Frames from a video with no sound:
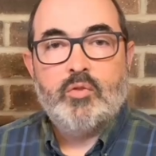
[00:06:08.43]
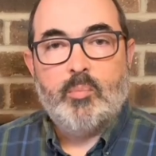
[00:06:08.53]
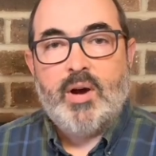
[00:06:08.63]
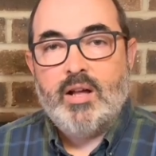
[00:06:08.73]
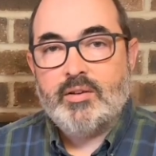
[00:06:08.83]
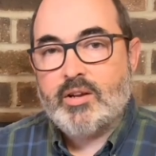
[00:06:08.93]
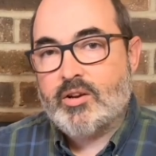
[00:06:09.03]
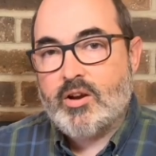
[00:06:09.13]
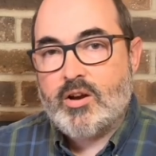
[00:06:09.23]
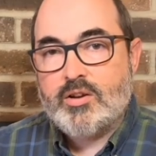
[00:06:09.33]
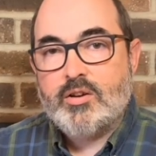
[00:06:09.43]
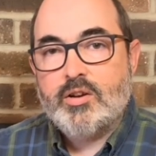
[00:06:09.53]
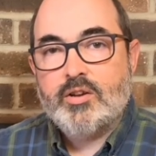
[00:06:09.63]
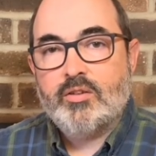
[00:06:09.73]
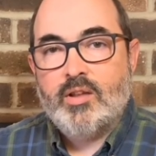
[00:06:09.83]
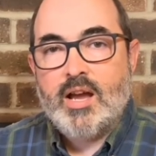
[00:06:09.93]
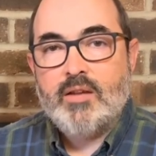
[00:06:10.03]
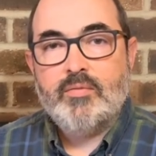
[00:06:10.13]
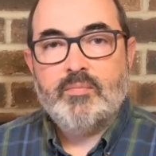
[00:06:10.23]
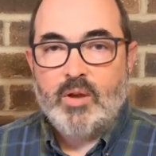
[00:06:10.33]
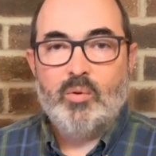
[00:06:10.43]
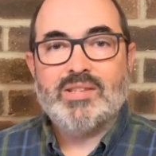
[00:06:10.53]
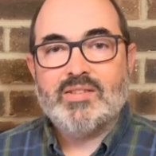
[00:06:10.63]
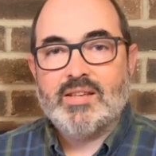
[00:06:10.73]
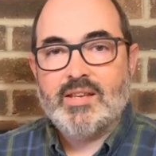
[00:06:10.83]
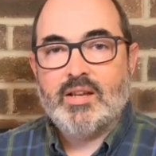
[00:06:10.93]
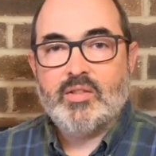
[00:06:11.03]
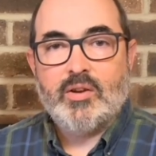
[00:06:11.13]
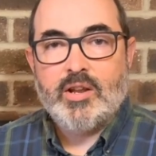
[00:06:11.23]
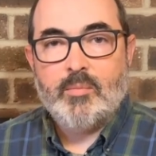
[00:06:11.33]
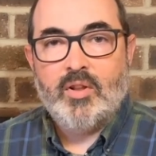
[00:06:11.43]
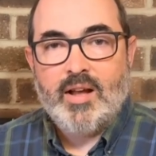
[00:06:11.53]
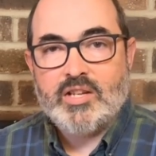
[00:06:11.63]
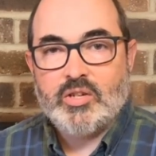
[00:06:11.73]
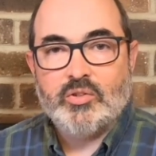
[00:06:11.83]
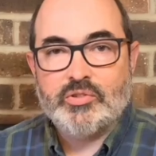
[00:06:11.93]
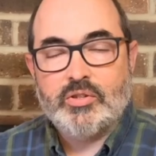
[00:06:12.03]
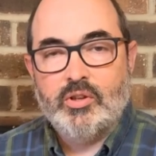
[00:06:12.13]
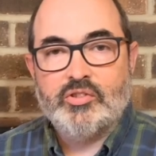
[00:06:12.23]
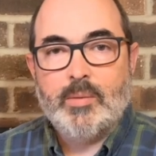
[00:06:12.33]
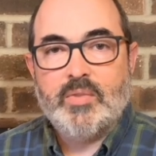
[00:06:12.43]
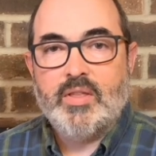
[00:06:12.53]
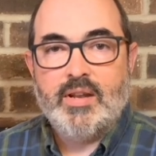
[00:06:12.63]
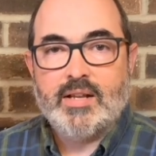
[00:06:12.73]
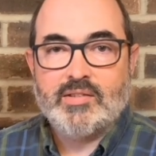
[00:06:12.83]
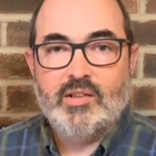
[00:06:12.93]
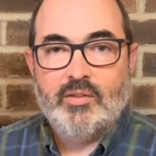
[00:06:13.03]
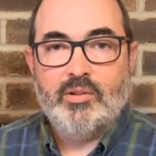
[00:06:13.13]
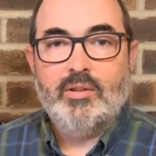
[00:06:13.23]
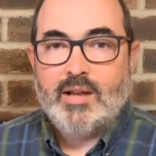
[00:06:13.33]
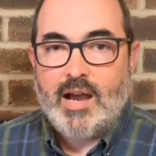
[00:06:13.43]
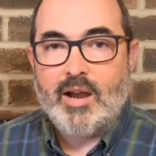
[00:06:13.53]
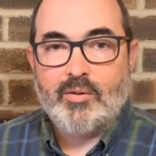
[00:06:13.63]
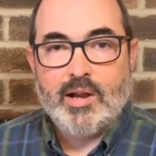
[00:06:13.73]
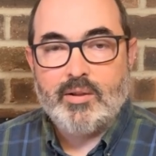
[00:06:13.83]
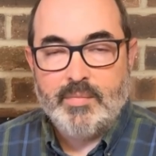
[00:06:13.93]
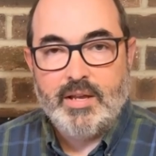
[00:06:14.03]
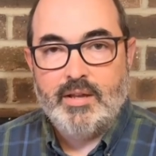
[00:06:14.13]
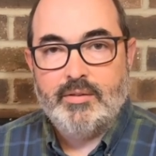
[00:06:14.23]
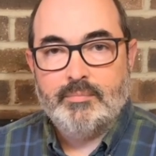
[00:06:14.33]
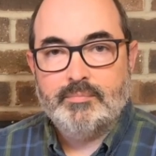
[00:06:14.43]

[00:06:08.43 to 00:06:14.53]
for the pollinator gardener in your life that wants to kick their entomological skills up to the next level, I recommend